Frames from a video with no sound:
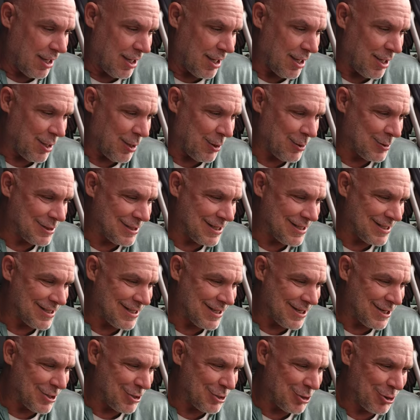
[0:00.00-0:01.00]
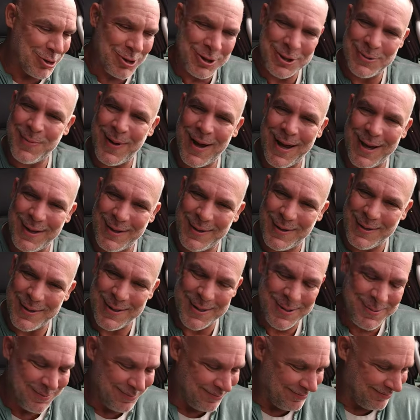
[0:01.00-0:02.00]
And I was listening to George
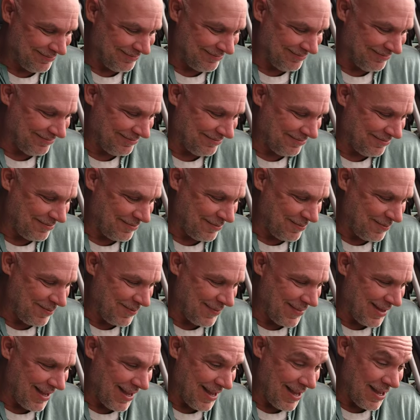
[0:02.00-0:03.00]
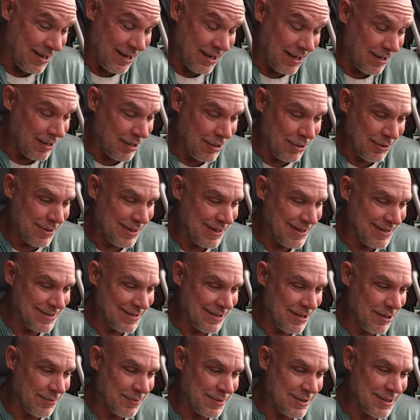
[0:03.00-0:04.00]
Michaels. And I know
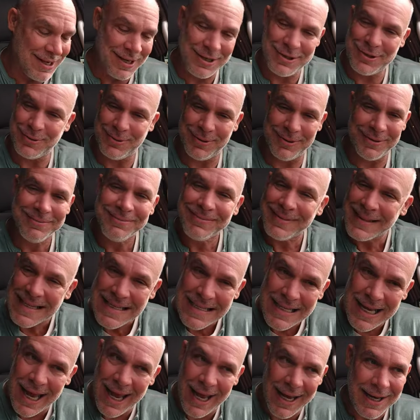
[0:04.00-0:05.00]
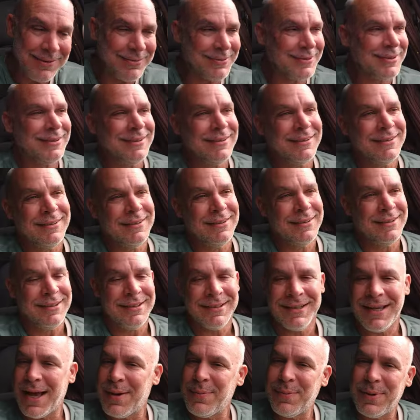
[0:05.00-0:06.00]
he's homosexual, he's gay,
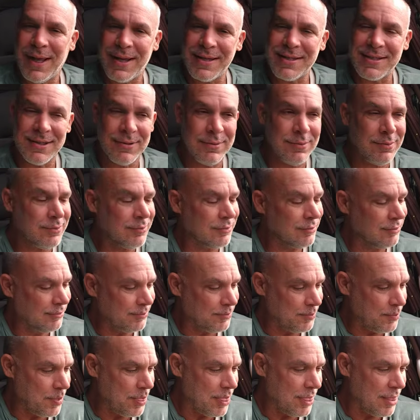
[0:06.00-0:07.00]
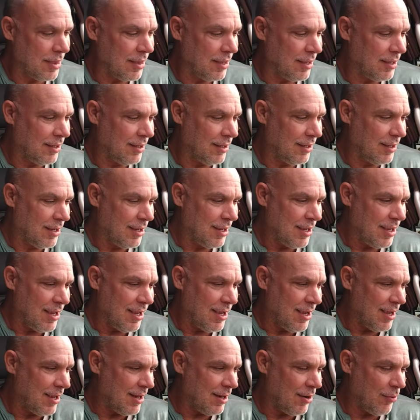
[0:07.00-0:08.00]
God bless him.
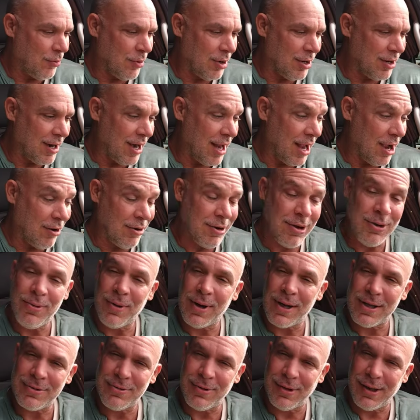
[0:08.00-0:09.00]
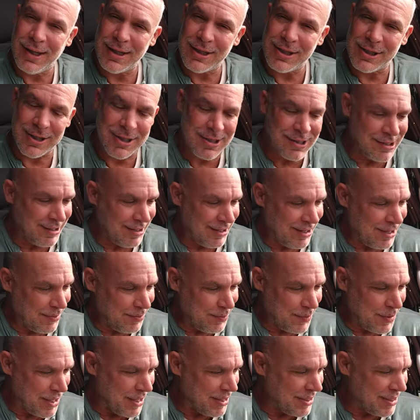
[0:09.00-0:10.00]
And I wondered how he was religiously. And
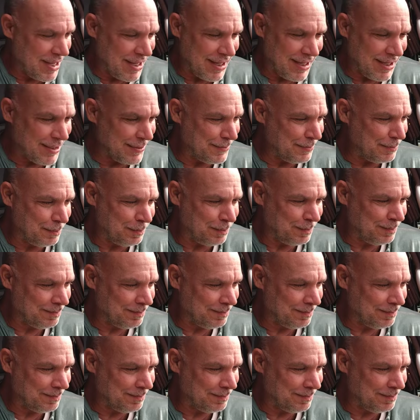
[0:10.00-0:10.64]
I'm thinking,